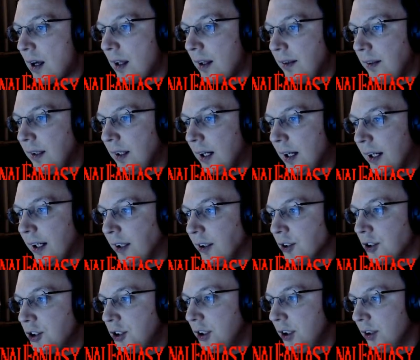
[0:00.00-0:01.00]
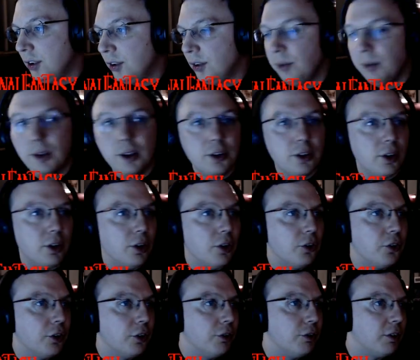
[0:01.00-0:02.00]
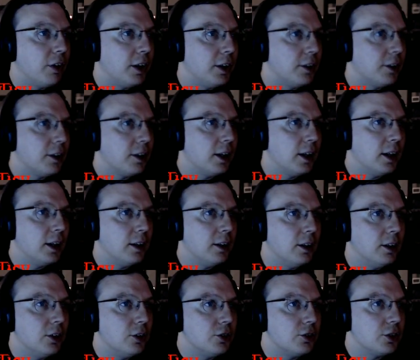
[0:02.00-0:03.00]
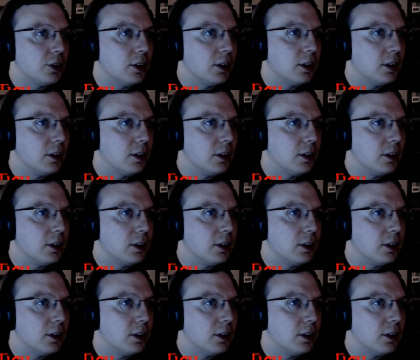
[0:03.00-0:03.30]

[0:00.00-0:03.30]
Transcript: The Iron Shield was also fighter and ninja.